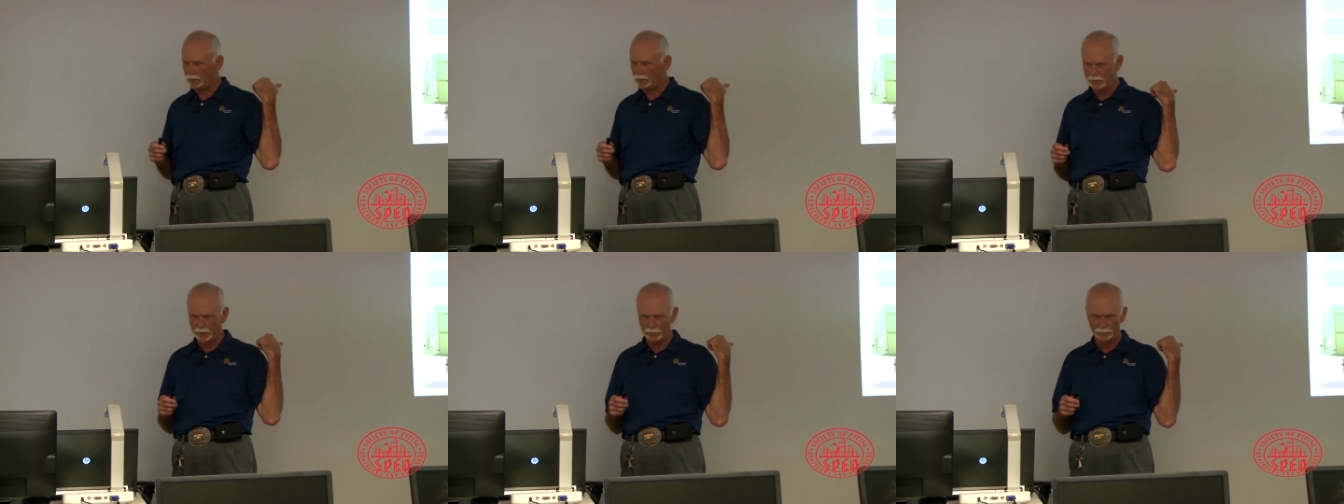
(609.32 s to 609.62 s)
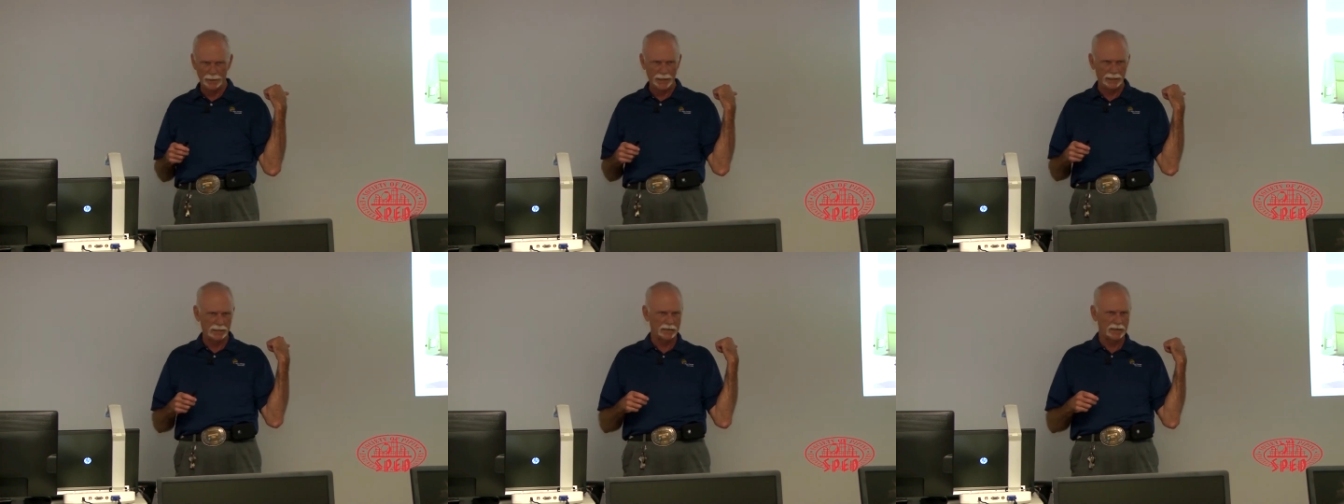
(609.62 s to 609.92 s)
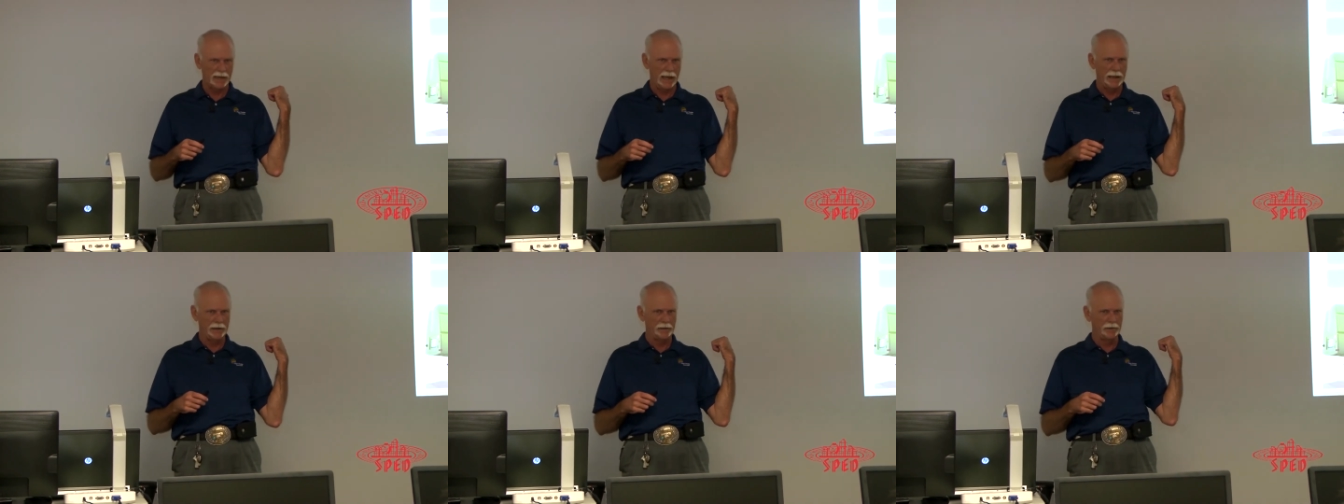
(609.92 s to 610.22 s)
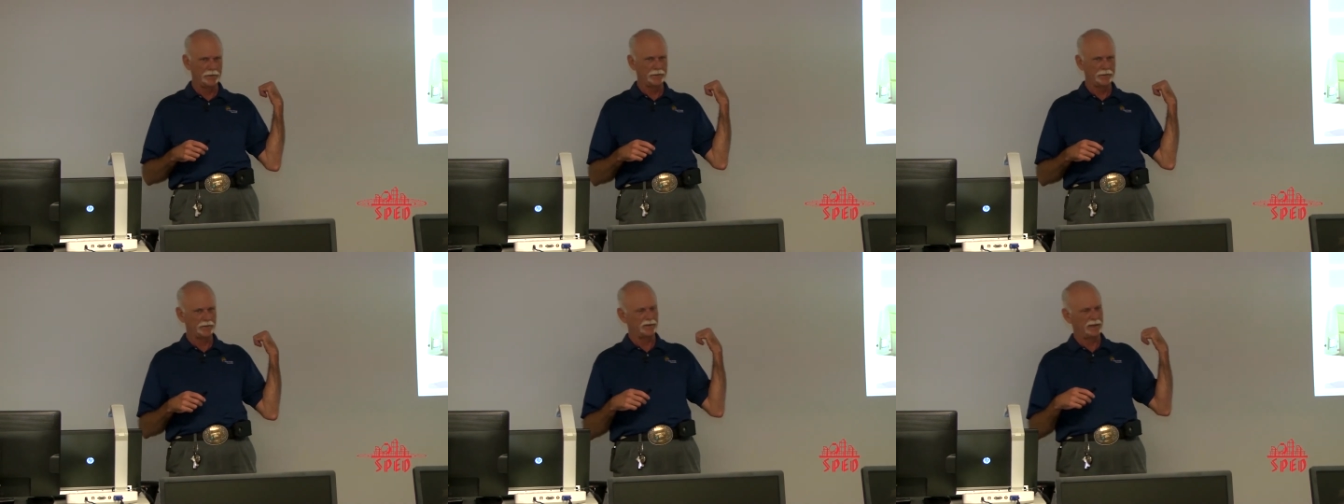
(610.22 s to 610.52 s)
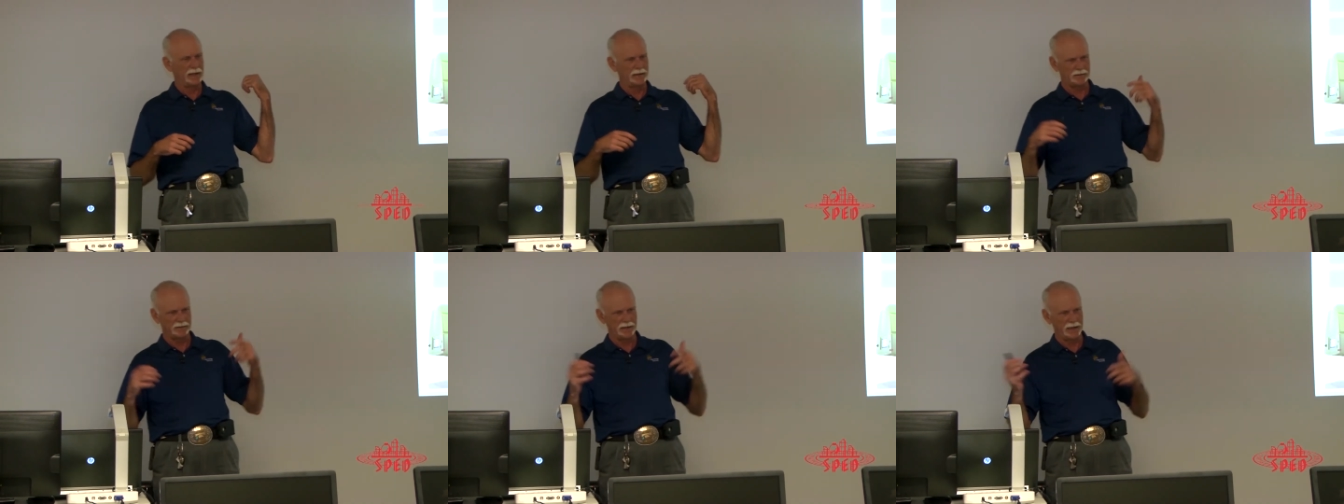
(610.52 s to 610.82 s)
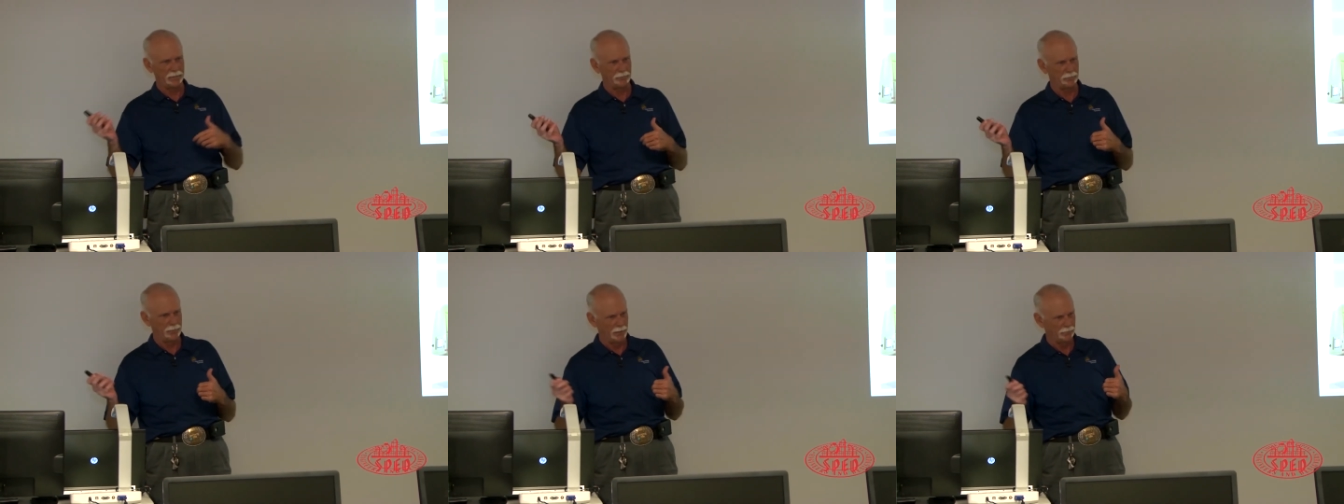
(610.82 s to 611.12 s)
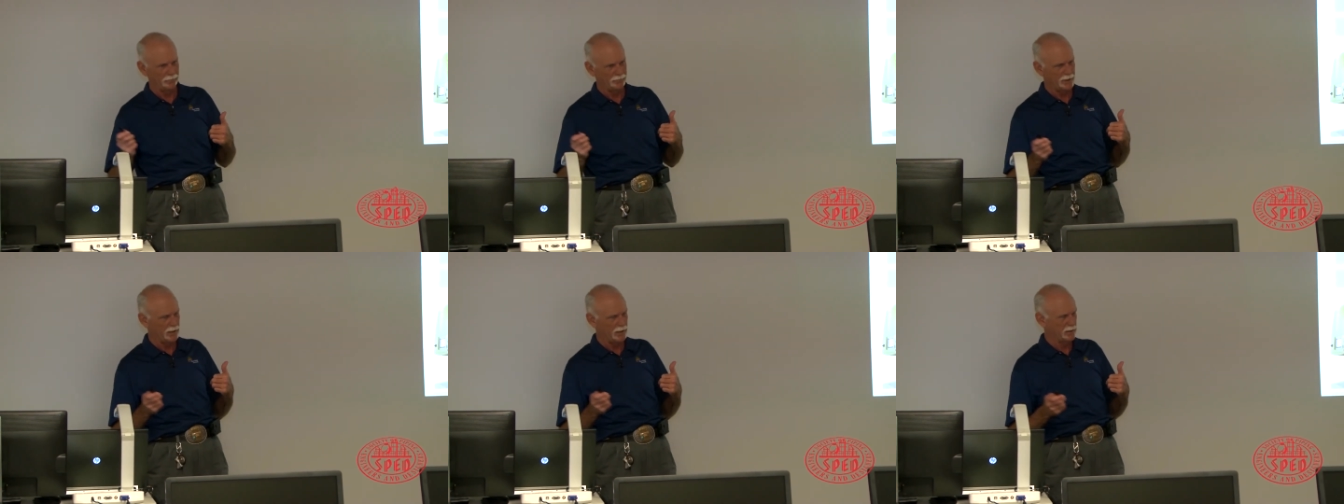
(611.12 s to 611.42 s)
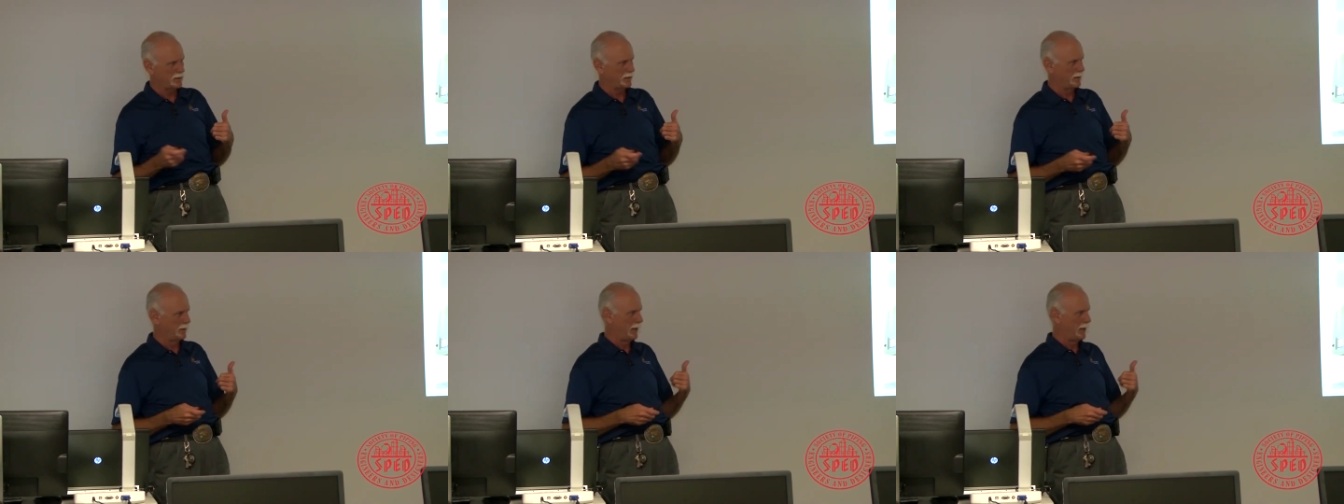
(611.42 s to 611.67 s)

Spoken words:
The big scanners, that same pump suction